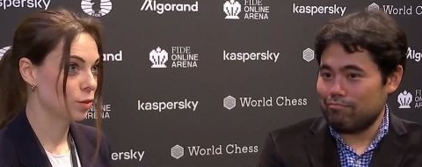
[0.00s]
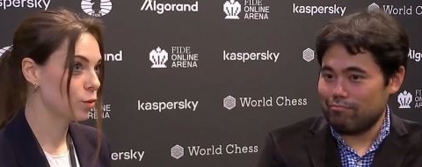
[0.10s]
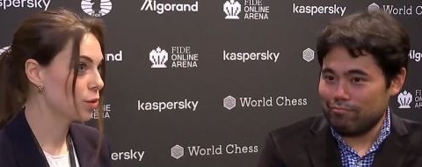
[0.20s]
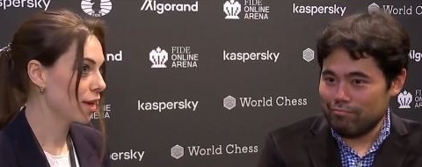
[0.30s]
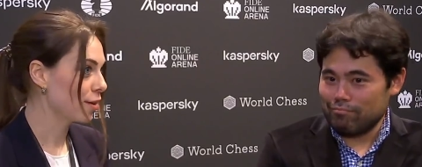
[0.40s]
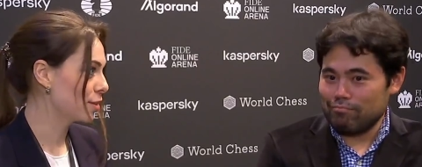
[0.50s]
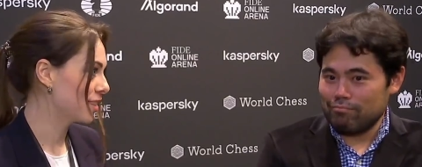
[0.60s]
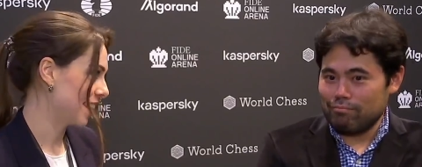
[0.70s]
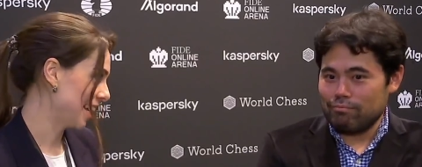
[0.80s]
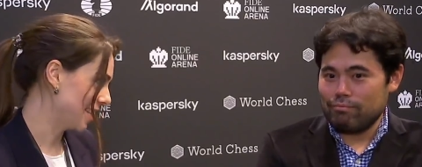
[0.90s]

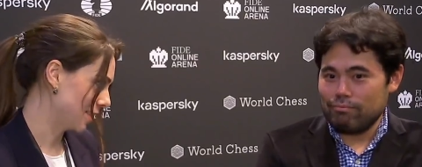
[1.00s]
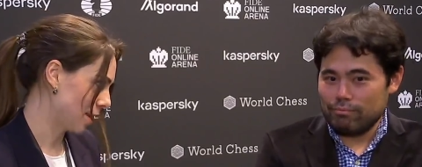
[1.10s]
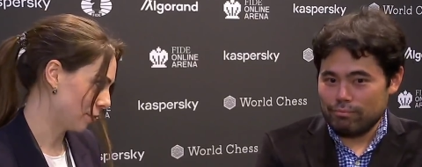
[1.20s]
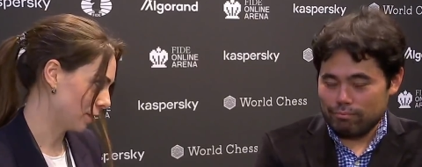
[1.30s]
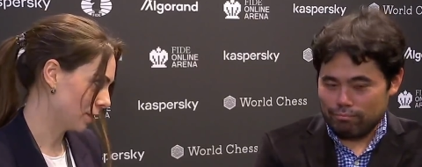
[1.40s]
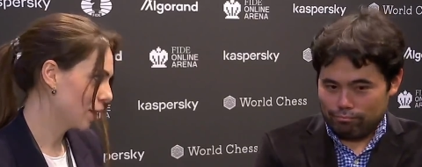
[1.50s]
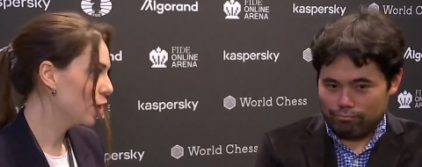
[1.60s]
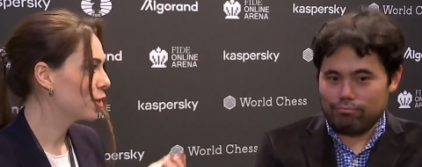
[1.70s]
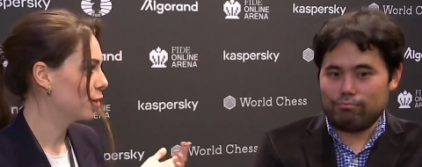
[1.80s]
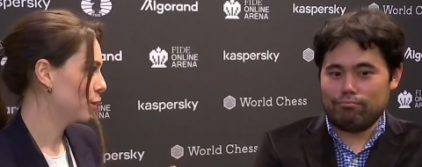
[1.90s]
Speaker 1: 2087.
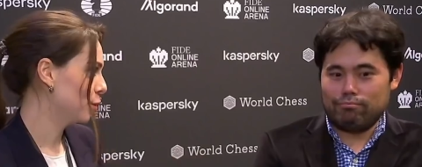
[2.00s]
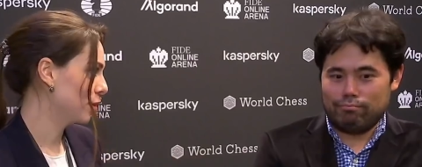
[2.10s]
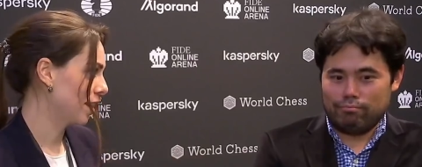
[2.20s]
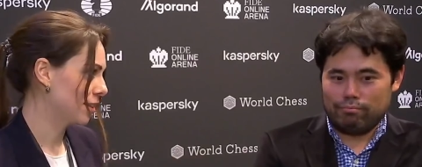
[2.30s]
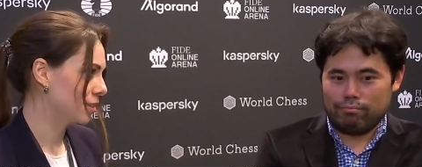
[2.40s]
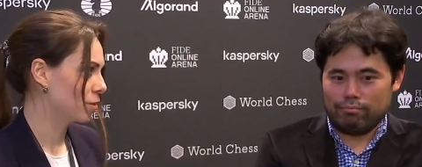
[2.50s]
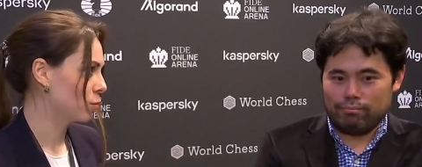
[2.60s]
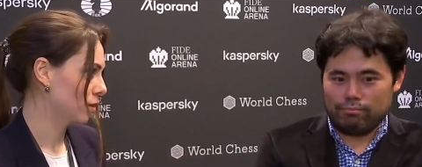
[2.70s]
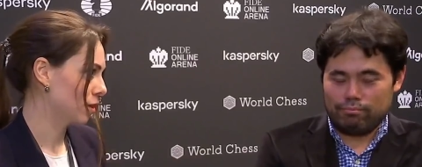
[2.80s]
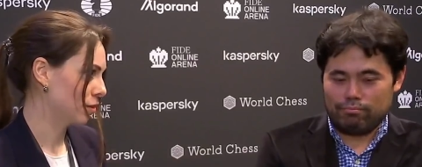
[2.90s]
Mm -hmm. You get
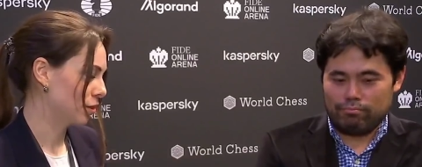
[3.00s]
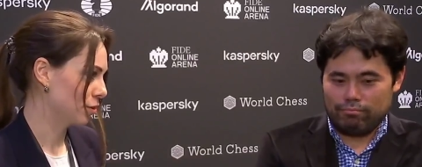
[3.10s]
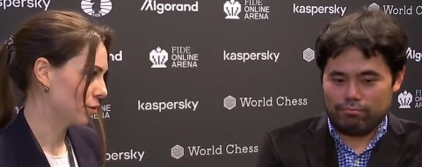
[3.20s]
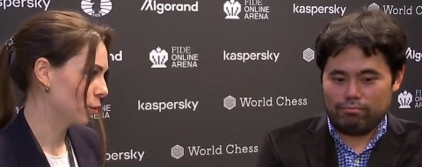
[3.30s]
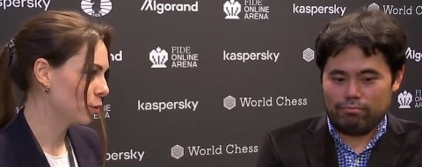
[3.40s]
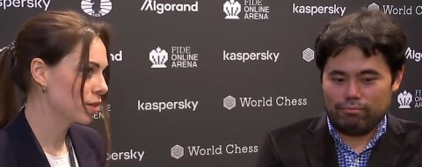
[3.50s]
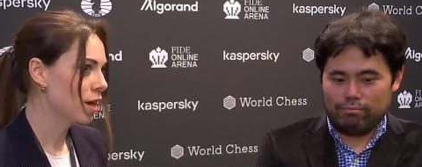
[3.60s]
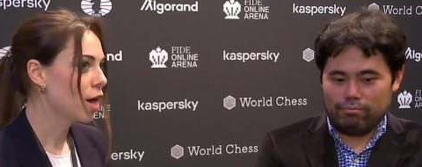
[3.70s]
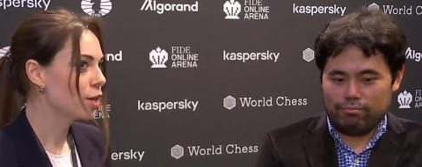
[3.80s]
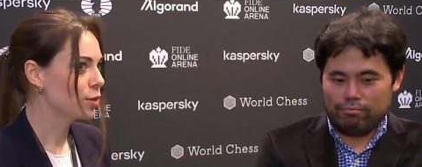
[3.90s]
100 years old.
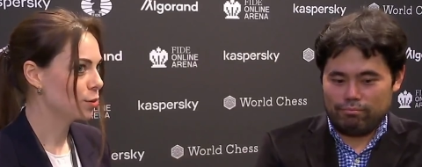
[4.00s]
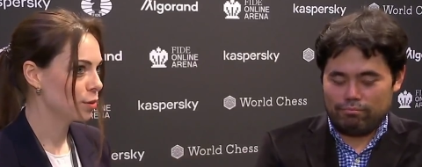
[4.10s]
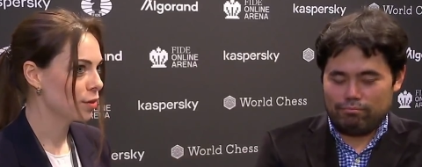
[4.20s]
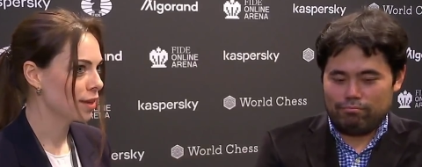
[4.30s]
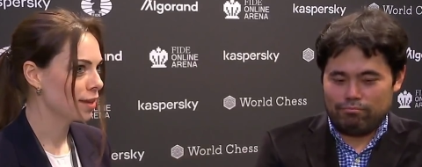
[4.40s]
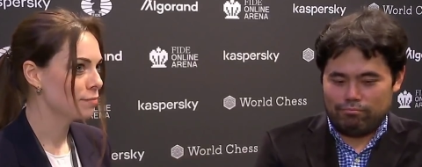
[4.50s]
Do you think